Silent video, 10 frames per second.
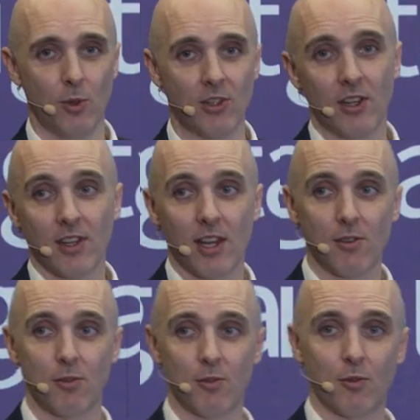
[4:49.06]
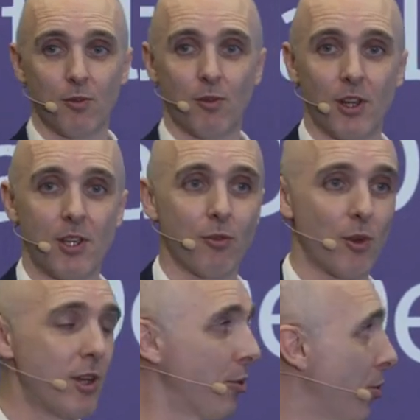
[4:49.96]
we tend to have very
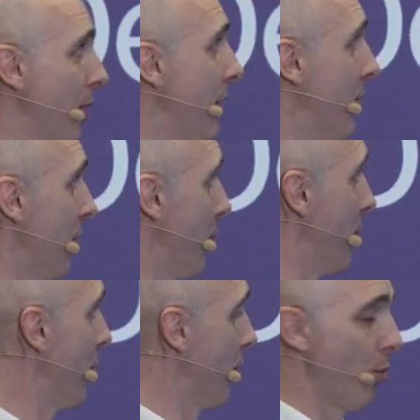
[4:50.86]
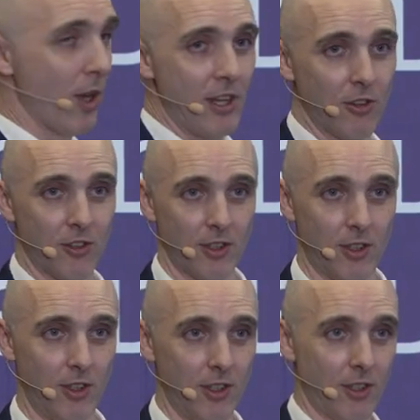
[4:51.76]
frequent releases. We don't wait
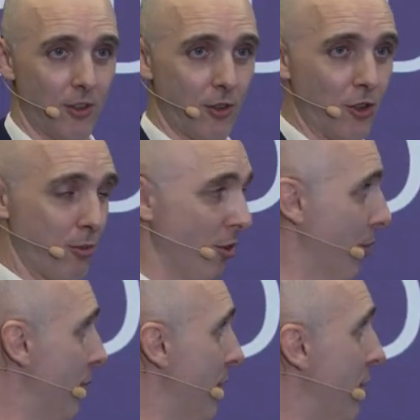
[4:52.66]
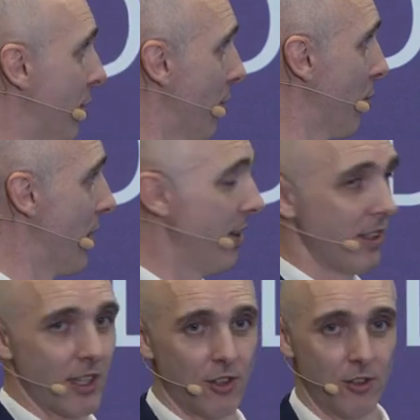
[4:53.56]
until a certain number of features are ready
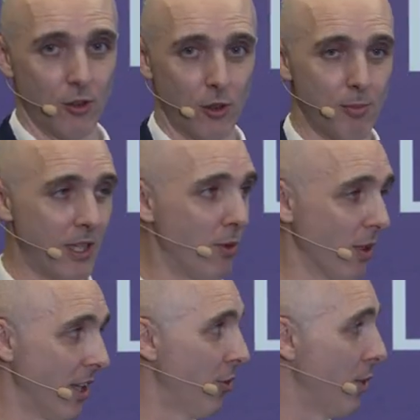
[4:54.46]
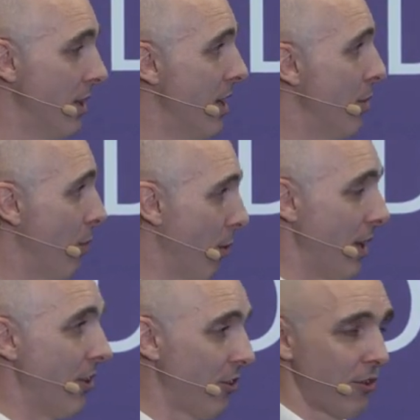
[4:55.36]
and then do a big release. We we
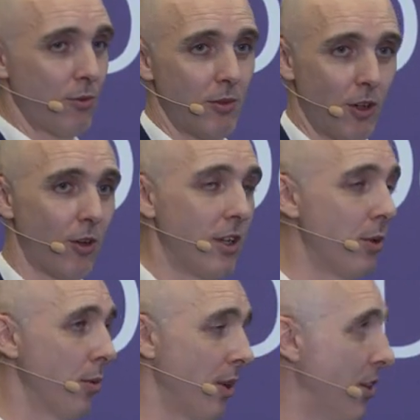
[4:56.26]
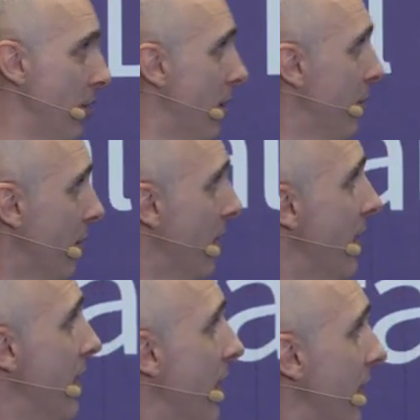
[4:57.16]
release early release often,
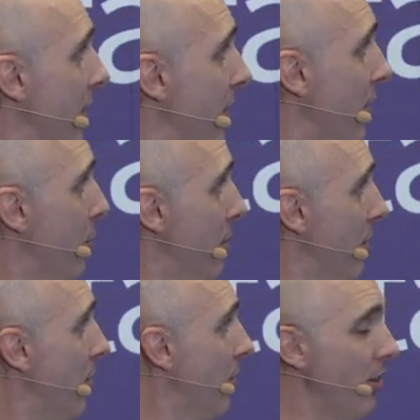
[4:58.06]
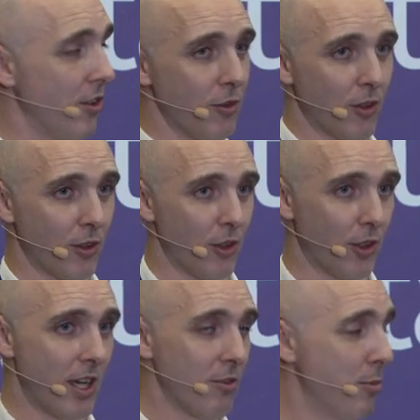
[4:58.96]
and this means that you've got, you're
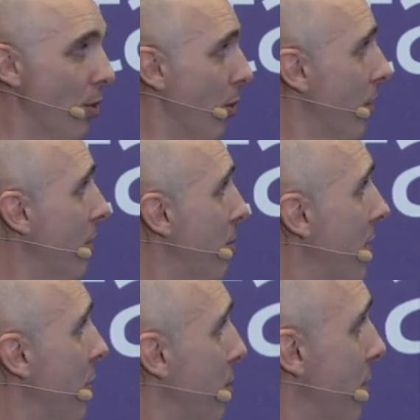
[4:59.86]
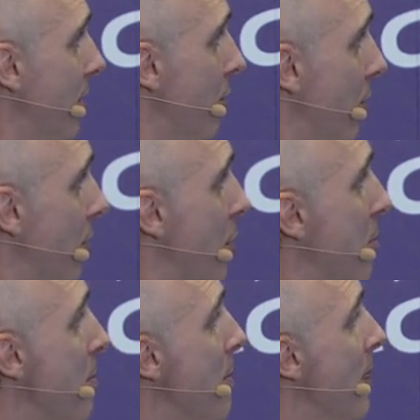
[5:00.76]
going to have more compliance procedures.
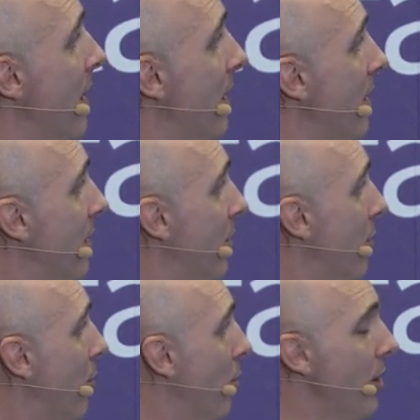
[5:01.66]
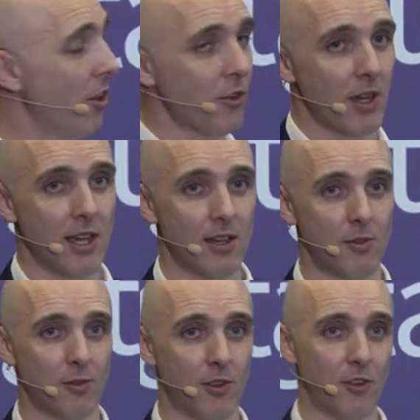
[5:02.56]
And we also
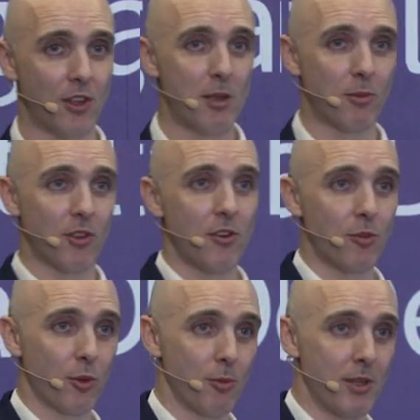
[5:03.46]
have the same software